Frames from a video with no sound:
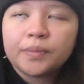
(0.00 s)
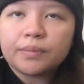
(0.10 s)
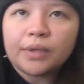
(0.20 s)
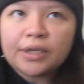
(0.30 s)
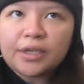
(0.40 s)

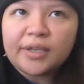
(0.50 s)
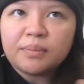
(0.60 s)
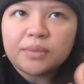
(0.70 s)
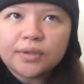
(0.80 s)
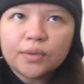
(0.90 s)
my
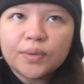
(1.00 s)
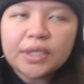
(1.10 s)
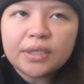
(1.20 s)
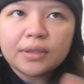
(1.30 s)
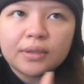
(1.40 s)

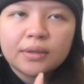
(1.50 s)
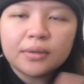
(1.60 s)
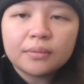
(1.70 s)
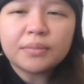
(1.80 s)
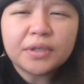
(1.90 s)
in-between
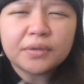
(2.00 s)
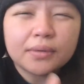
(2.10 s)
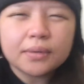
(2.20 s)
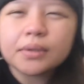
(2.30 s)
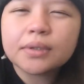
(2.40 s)

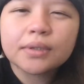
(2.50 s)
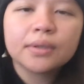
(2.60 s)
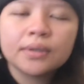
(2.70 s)
meals,